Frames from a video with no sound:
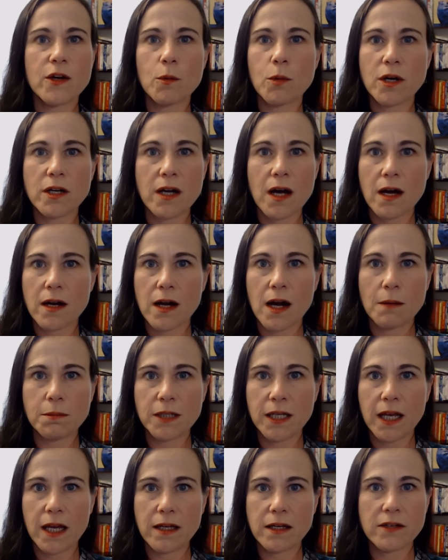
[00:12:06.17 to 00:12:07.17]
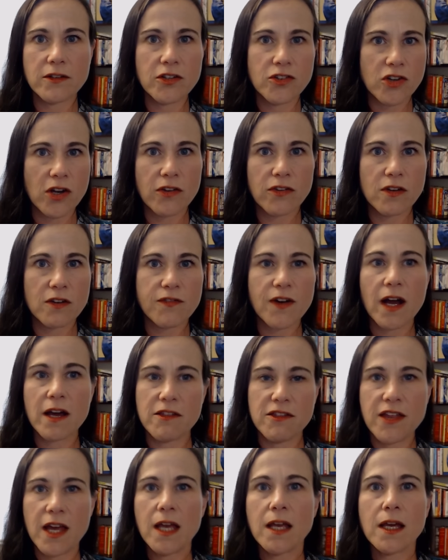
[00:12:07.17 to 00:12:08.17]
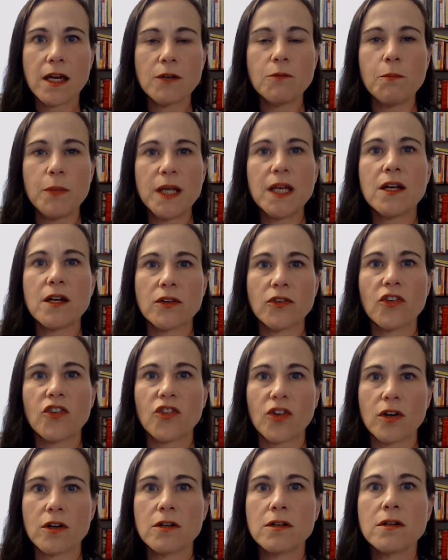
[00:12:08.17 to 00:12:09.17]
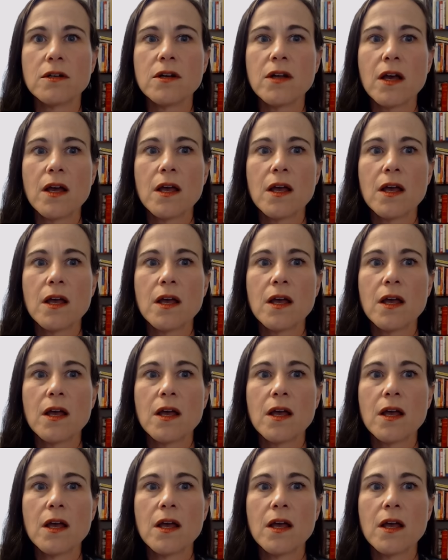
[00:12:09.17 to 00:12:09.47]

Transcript: we're not obligated to justify. They can be concerned.